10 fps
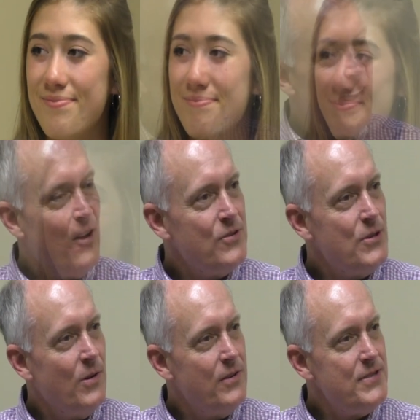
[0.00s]
I
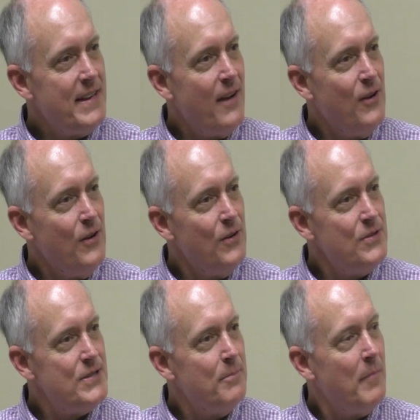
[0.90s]
also understand you do
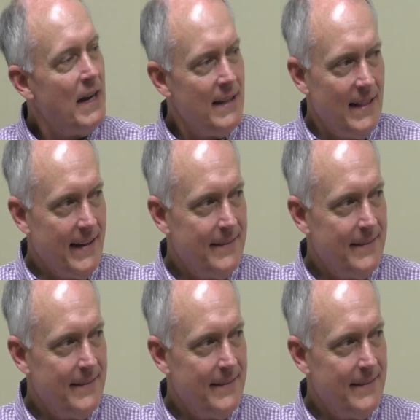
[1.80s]
some modeling.